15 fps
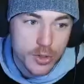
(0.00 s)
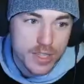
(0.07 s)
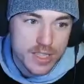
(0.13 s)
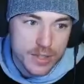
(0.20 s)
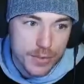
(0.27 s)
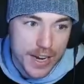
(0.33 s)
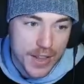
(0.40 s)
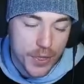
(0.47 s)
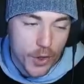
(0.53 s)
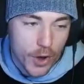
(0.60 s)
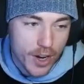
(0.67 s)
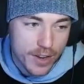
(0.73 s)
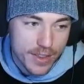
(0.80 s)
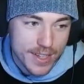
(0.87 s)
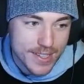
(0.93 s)
this if I had
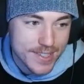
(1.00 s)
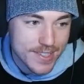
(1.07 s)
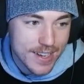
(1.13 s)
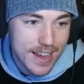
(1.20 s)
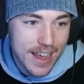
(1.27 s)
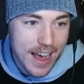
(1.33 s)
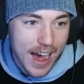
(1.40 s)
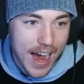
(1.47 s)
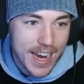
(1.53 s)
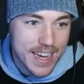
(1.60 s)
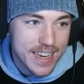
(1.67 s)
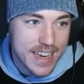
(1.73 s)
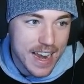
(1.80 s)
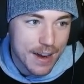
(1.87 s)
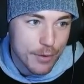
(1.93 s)
thought of this. I
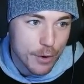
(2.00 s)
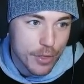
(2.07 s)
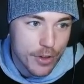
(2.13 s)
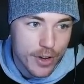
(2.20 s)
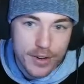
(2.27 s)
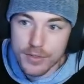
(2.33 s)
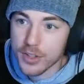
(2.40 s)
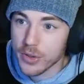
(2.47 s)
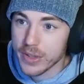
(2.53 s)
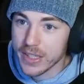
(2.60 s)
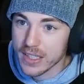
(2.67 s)
never thought of doing